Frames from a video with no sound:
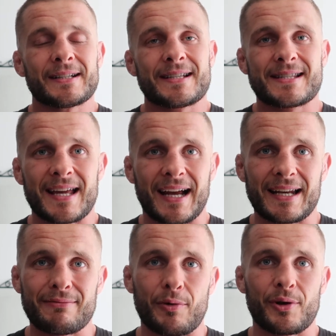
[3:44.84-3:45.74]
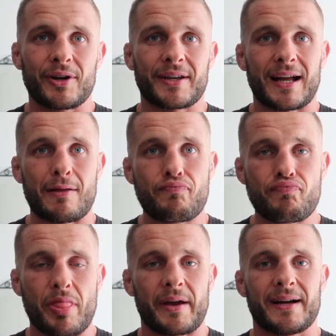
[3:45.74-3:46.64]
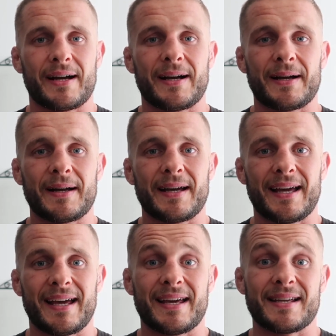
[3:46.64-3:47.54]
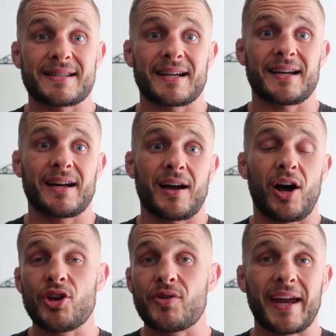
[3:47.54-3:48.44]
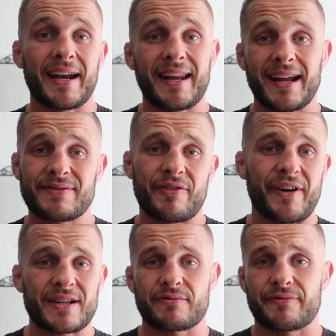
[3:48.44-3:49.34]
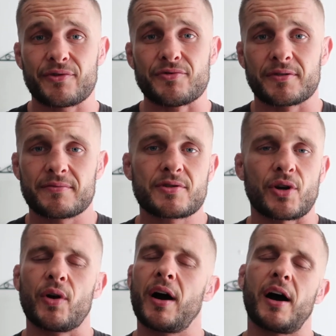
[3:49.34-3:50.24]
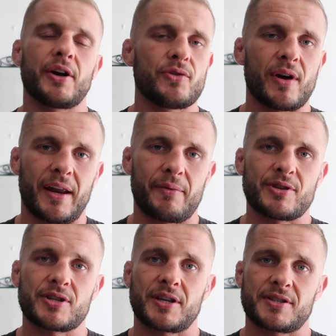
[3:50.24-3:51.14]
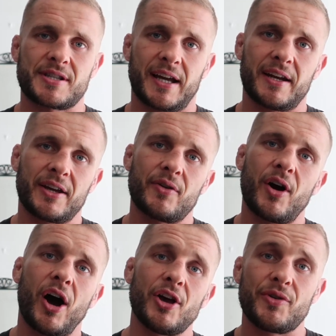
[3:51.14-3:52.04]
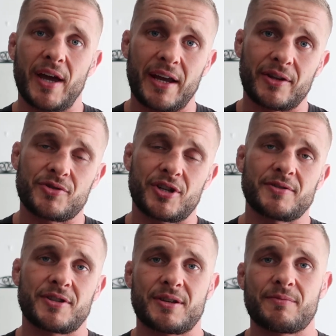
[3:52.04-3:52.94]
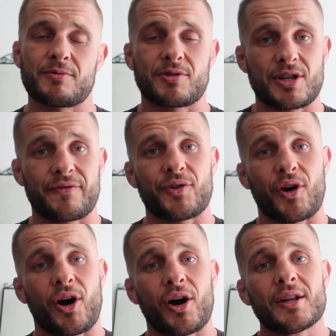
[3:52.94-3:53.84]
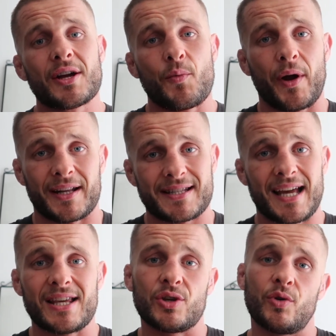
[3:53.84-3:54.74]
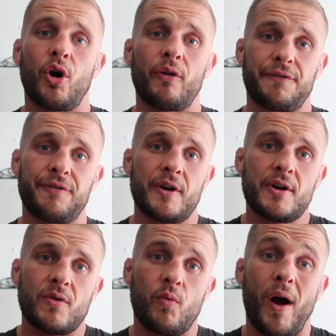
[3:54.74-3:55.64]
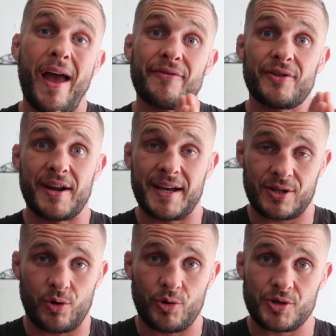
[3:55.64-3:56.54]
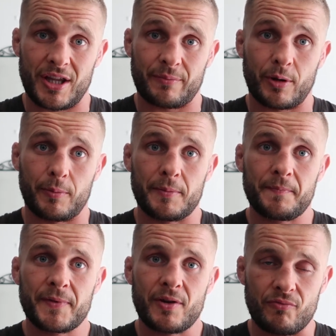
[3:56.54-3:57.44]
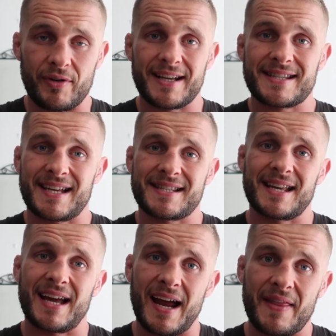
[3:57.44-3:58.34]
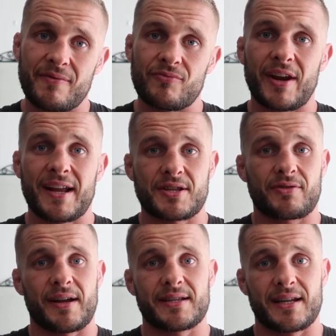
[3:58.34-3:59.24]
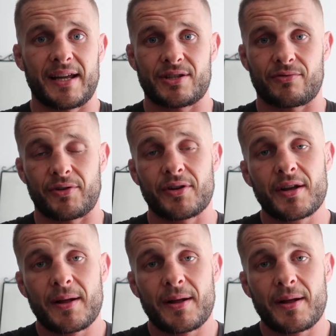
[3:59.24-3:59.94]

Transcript: Secondly, what we're looking at uh, is are you getting negative effects from food? So are you, like we discussed a second ago, are you getting those signs and symptoms? Because if you are, we're gonna take you off whatever it is causing that problem, reassess it, and then reintegrate it later on.